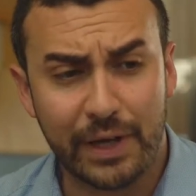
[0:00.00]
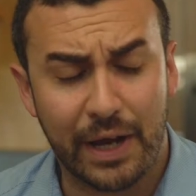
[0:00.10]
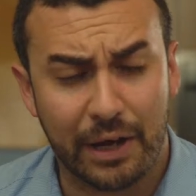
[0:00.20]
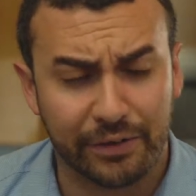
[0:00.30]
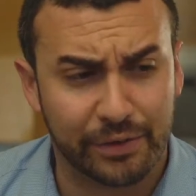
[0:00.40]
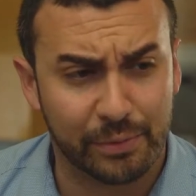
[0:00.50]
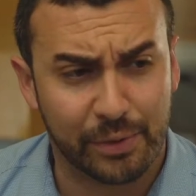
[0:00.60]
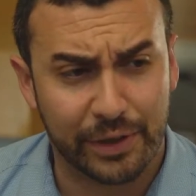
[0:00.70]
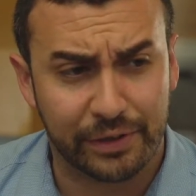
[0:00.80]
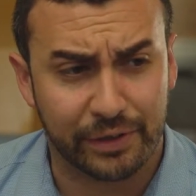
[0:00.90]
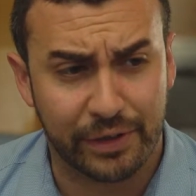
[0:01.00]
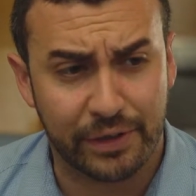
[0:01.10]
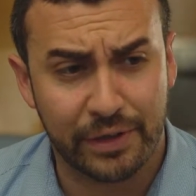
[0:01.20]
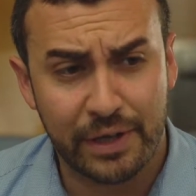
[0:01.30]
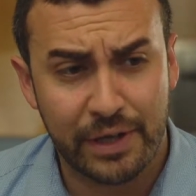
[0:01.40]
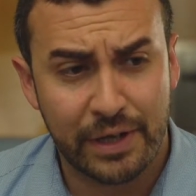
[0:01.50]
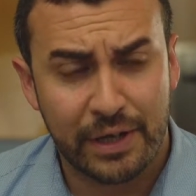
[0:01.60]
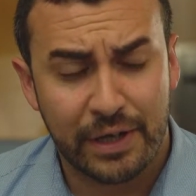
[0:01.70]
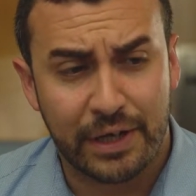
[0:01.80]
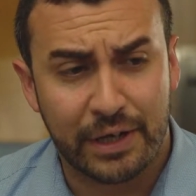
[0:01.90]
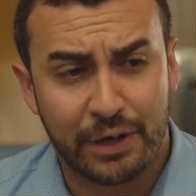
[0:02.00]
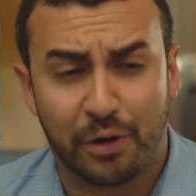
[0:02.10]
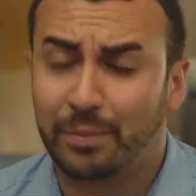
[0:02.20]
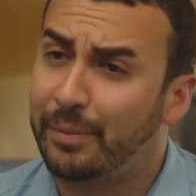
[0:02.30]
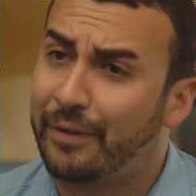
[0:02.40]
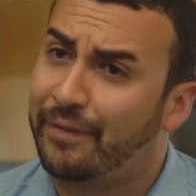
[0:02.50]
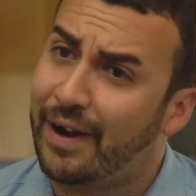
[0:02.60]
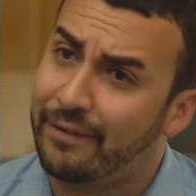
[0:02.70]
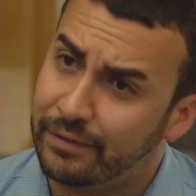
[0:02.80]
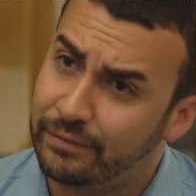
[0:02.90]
I also worked on complement five,